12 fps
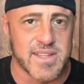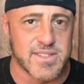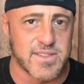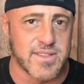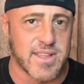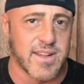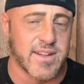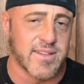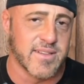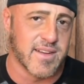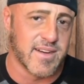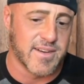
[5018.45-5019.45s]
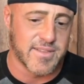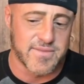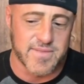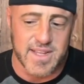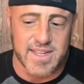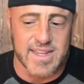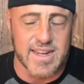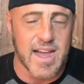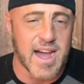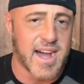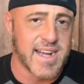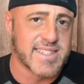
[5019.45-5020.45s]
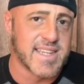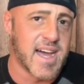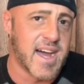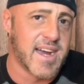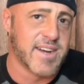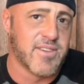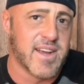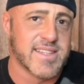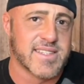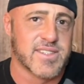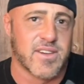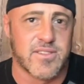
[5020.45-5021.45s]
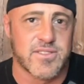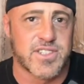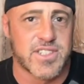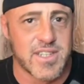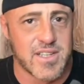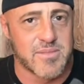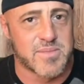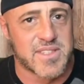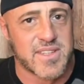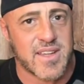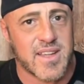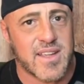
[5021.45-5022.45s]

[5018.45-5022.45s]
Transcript: So then uh, fucking high tide rises all ships.